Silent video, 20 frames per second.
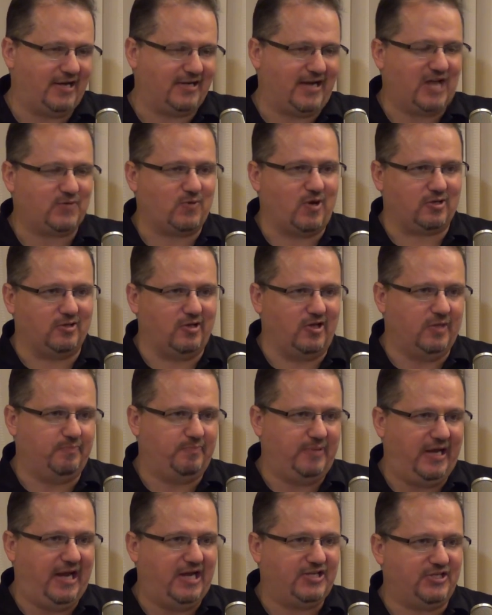The guy's walking along the
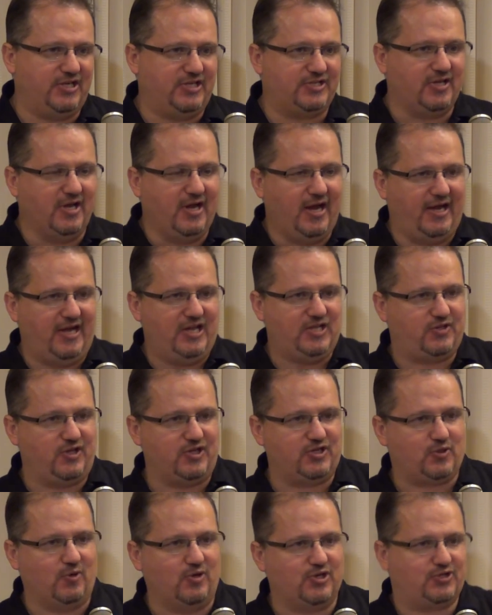beach and
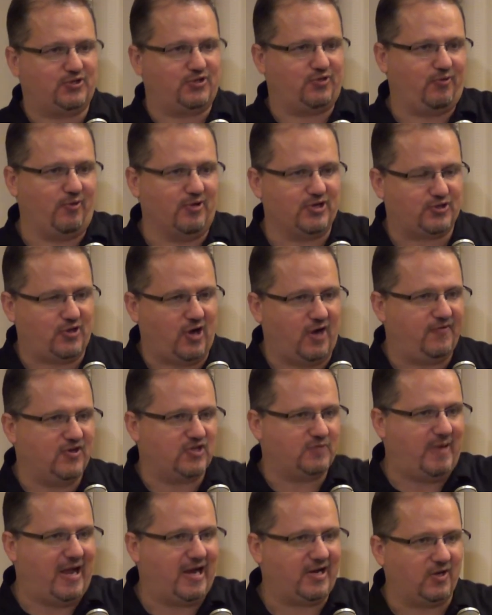he's throwing
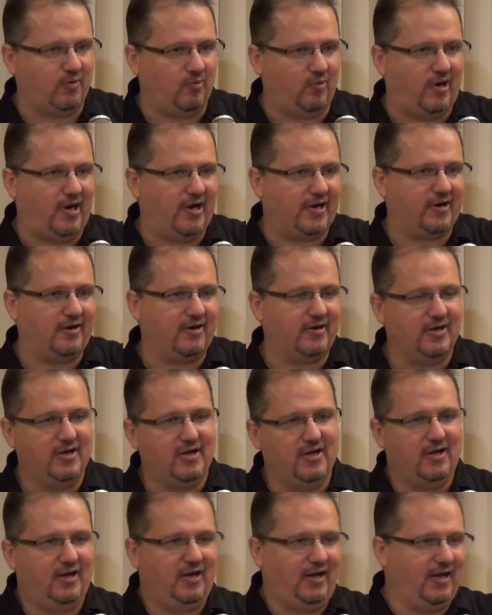starfish back in the water,
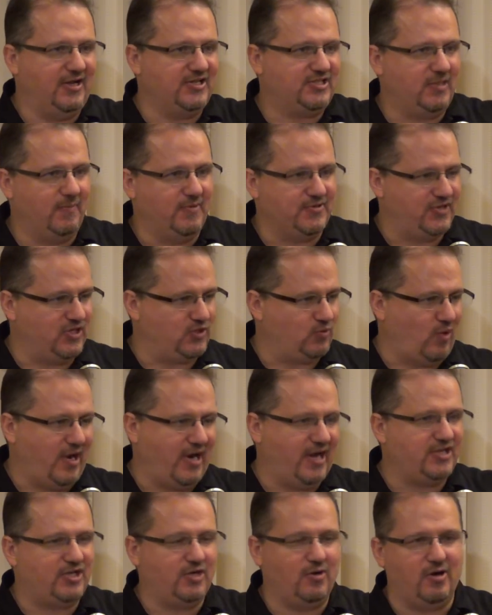and someone says, "Why
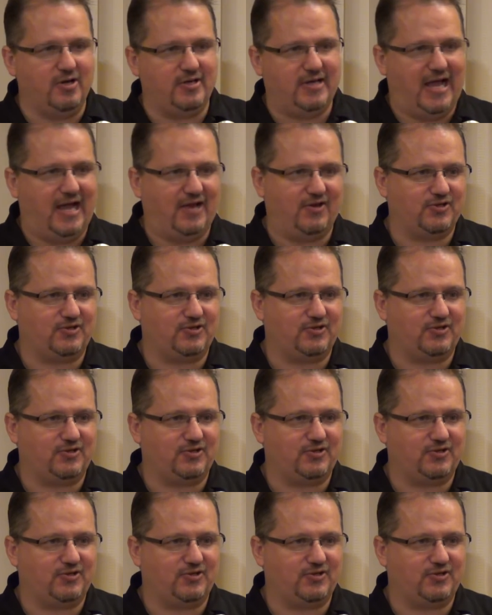are you doing that?